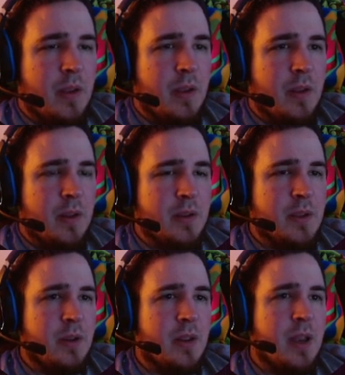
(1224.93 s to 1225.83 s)

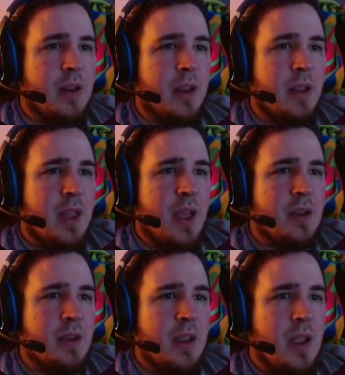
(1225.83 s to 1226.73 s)
Consider that like that.
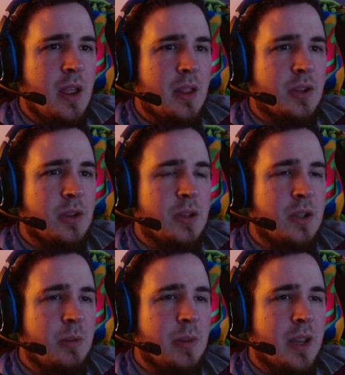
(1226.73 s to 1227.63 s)
This goes a little
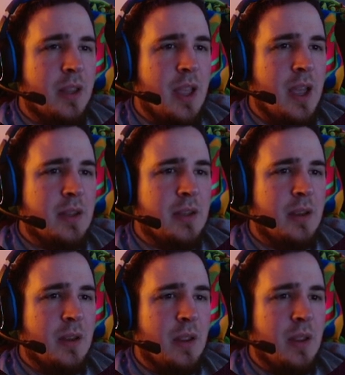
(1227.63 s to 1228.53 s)
bit like that.
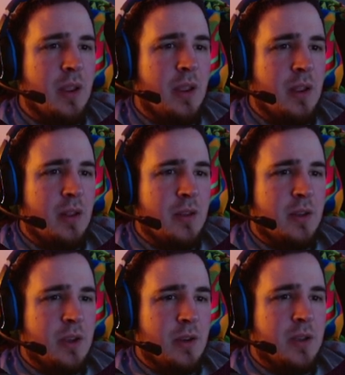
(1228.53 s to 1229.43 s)
This
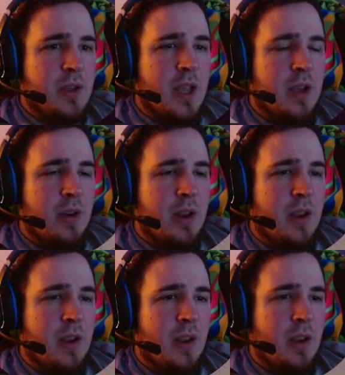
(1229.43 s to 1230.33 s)
goes down
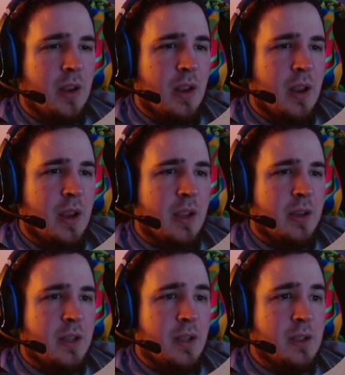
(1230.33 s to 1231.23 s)
like a
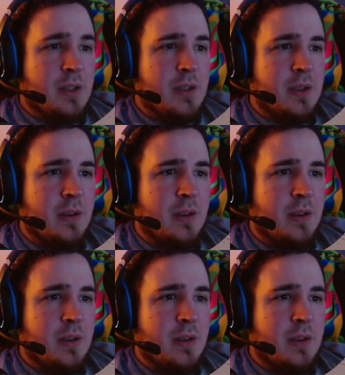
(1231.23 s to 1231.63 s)
this.